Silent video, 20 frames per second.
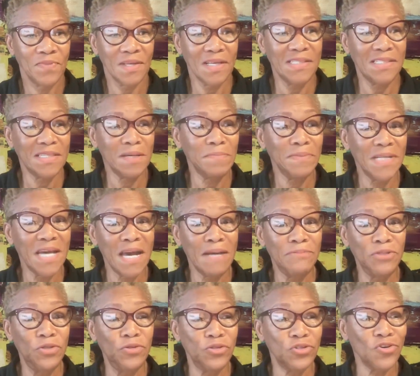And
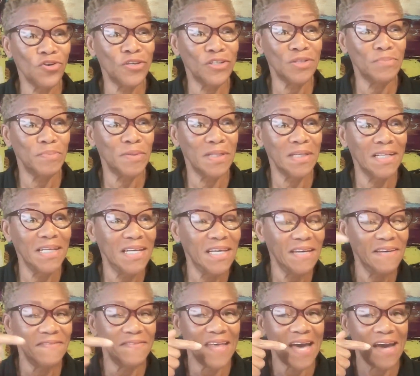sometimes you start to
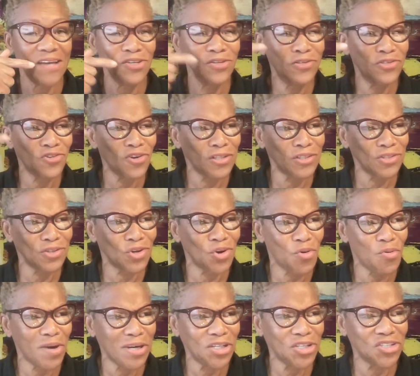believe that. You start to
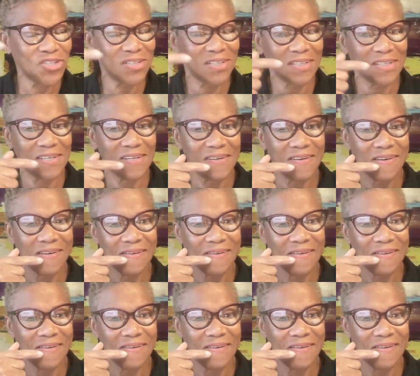question it.